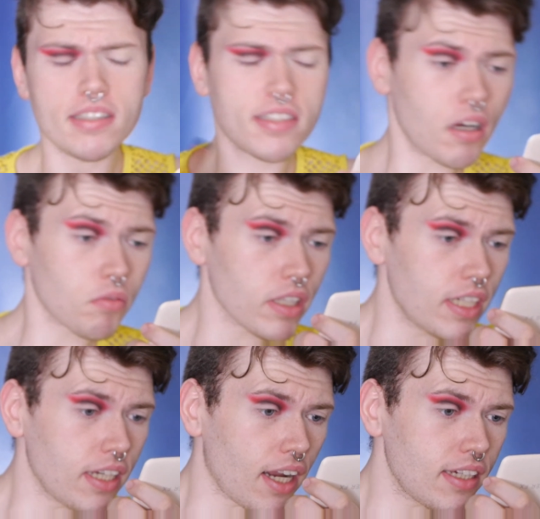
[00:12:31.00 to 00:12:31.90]
out really
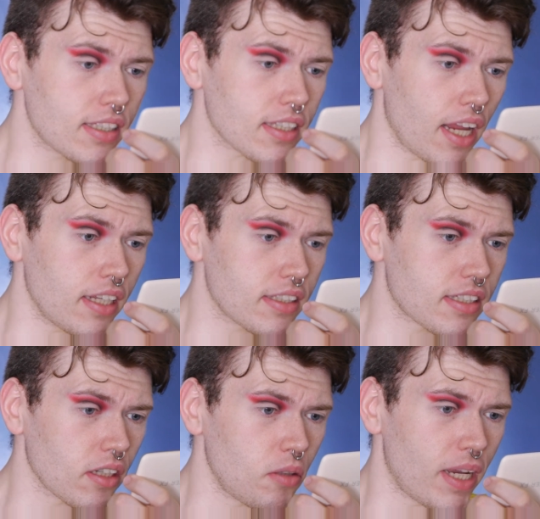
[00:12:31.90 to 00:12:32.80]
nice, and it
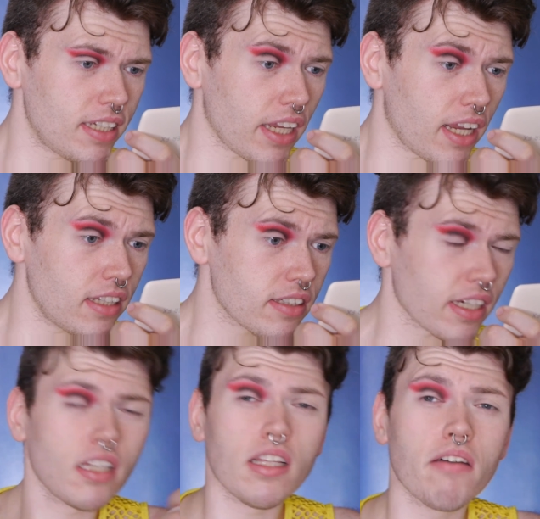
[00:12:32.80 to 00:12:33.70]
still maintains like
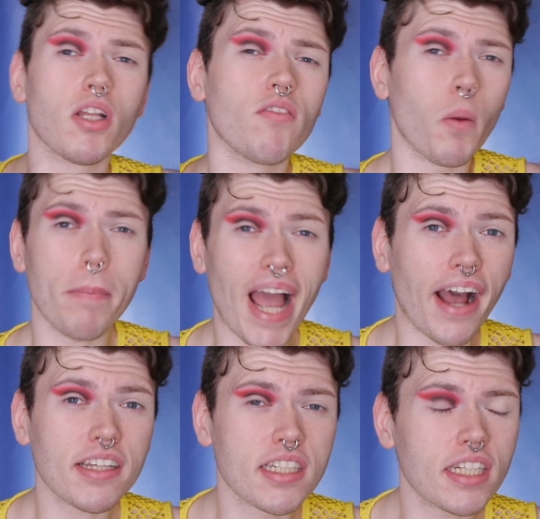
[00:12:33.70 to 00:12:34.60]
a level of
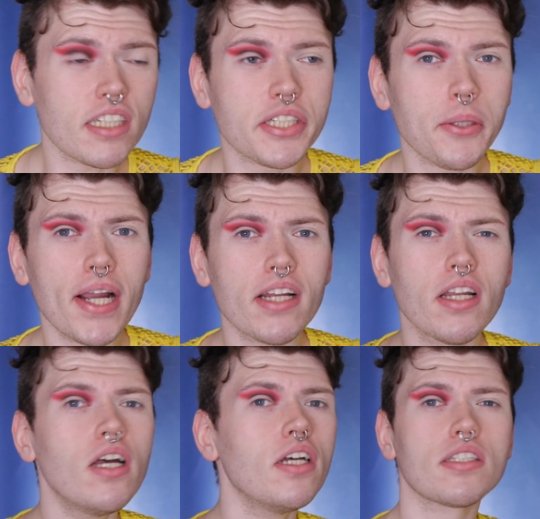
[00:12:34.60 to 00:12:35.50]
opacity to it,
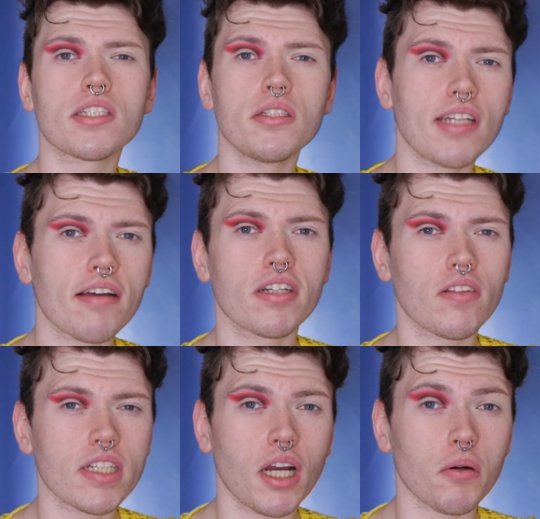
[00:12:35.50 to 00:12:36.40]
so you
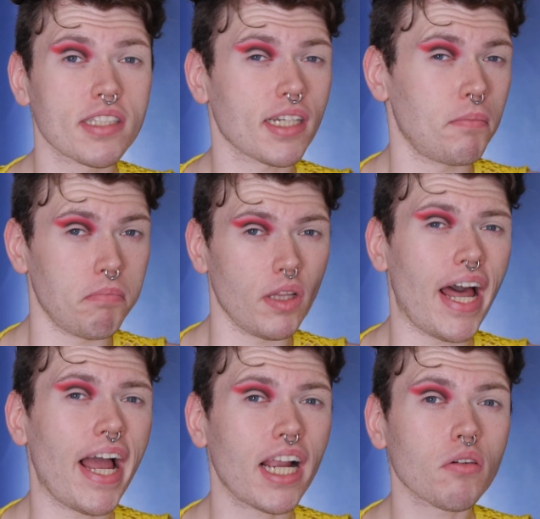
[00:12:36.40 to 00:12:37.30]
definitely know it's like a
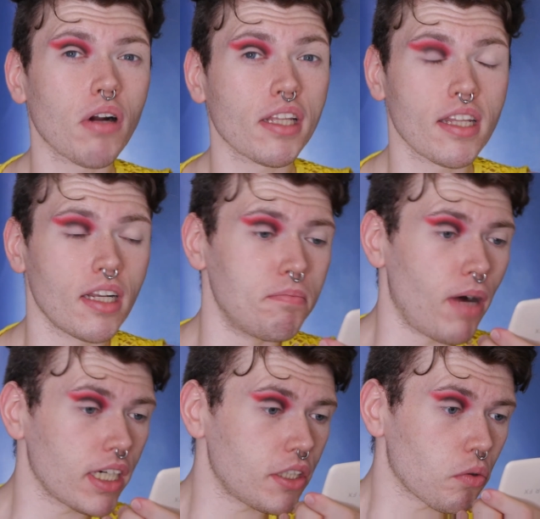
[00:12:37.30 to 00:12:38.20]
black rather than a
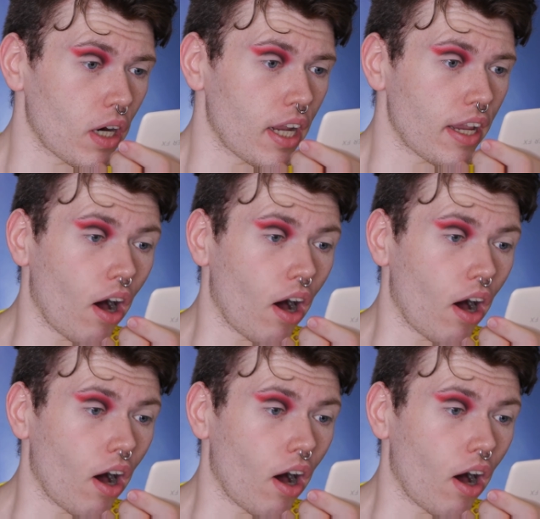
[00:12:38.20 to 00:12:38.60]
muddy gray.